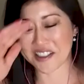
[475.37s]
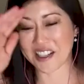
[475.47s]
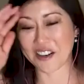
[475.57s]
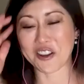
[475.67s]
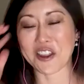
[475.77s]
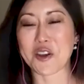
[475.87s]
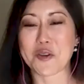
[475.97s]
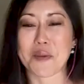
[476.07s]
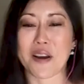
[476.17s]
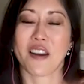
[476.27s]
and
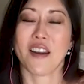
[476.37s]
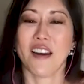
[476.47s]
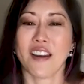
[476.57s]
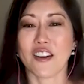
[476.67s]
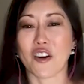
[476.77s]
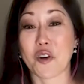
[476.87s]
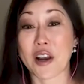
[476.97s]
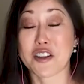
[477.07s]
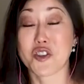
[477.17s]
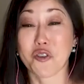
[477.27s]
everything. But, when
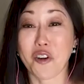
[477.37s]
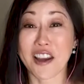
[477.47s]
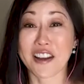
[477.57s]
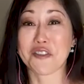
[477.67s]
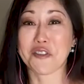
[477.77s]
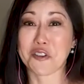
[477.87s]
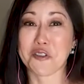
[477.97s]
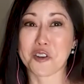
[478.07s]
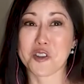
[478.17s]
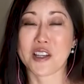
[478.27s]
I tried it for the
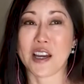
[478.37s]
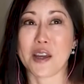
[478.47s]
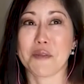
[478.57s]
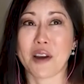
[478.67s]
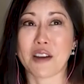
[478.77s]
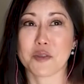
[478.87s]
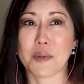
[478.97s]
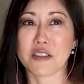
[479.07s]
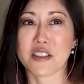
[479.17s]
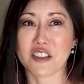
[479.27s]
first time, I was
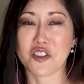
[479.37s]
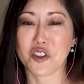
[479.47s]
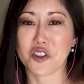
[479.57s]
about 6 years